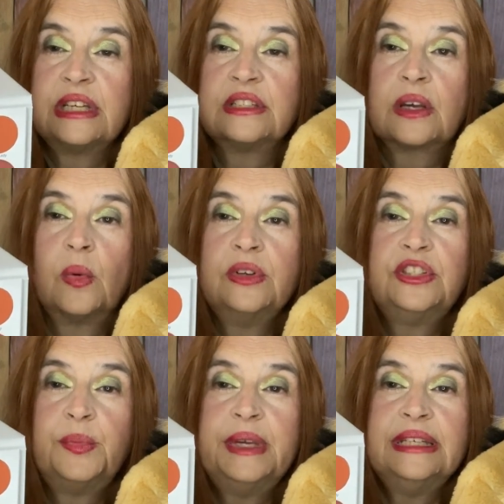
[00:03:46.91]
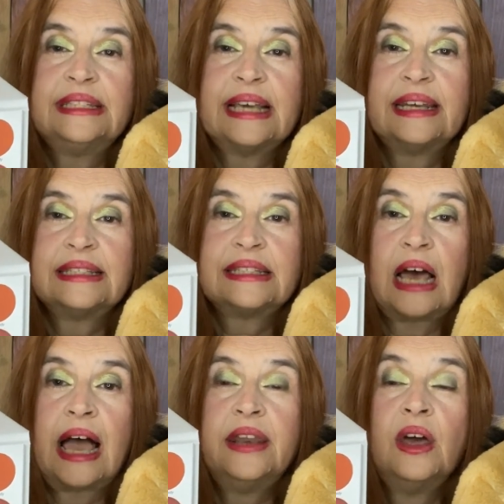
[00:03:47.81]
It's going to be set
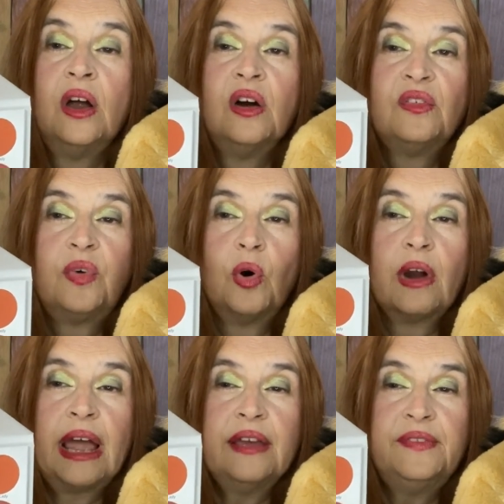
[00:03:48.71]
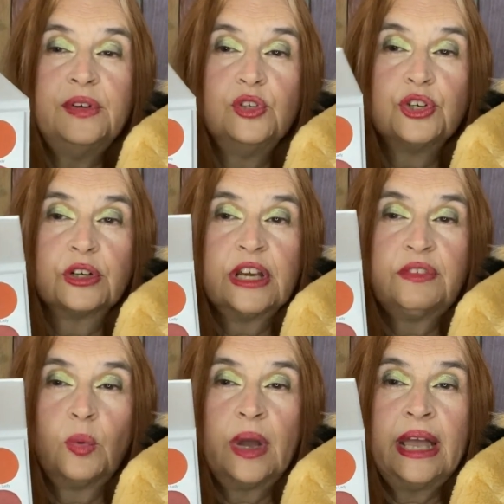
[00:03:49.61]
aside for a future
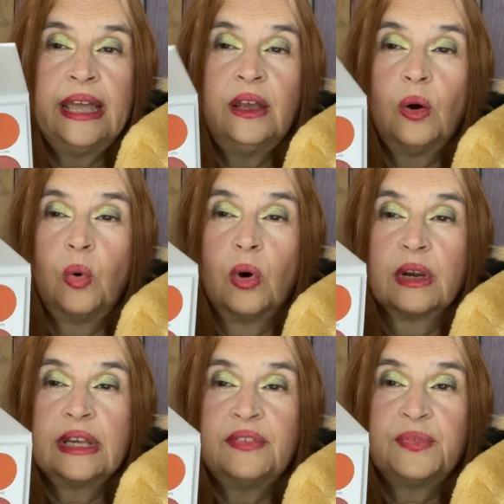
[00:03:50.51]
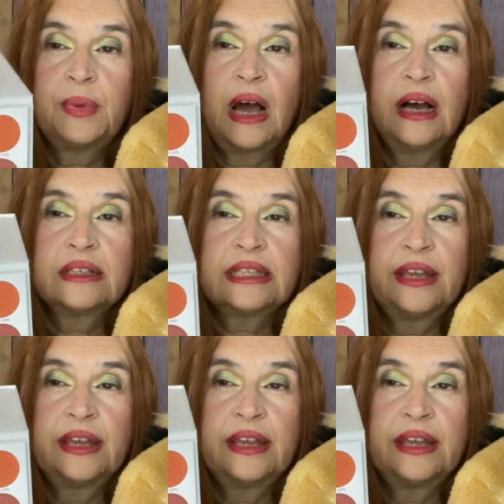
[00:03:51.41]
giveaway or gift box,